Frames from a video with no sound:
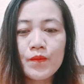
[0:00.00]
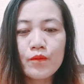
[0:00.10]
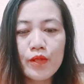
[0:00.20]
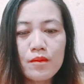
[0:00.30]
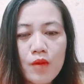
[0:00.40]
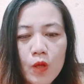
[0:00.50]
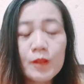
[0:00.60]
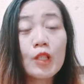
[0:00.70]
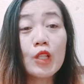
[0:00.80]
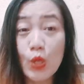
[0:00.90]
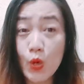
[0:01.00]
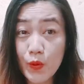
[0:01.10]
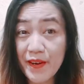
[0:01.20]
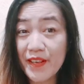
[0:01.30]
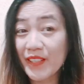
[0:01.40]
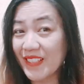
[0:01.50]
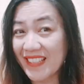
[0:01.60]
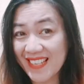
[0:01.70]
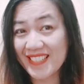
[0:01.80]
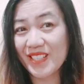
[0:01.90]
promote lower
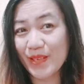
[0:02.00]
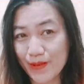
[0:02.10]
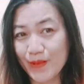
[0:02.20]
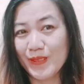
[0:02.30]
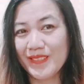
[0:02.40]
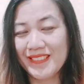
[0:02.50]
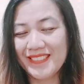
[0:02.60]
cholesterol.